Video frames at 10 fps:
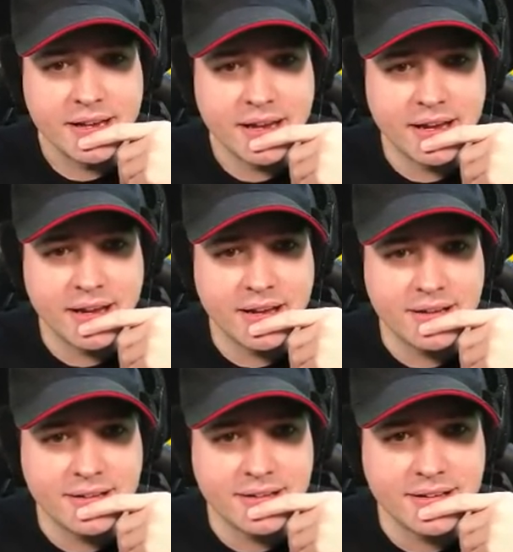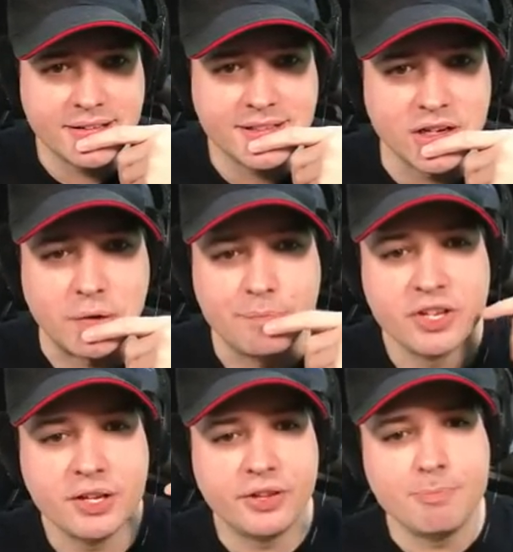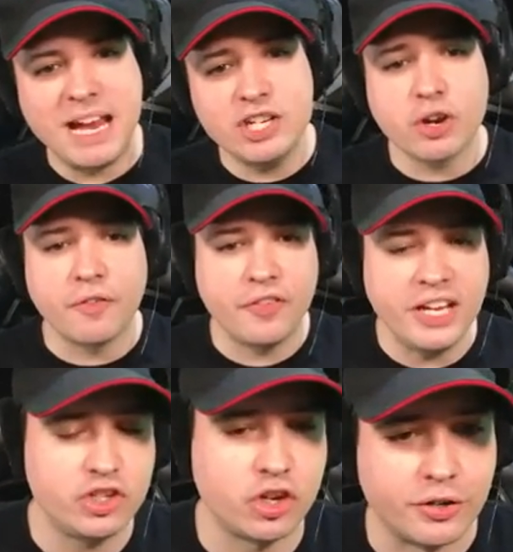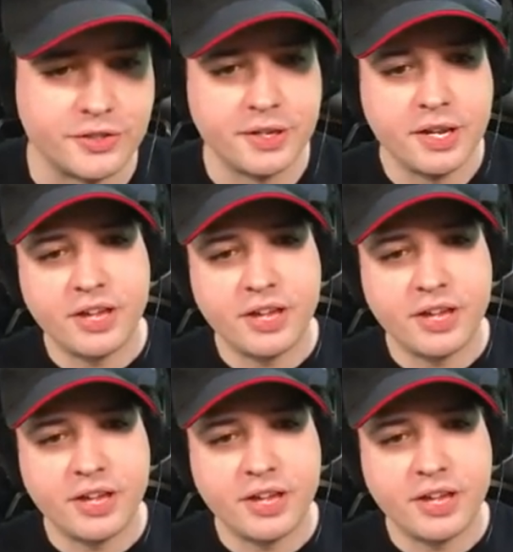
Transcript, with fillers: And so, the major features.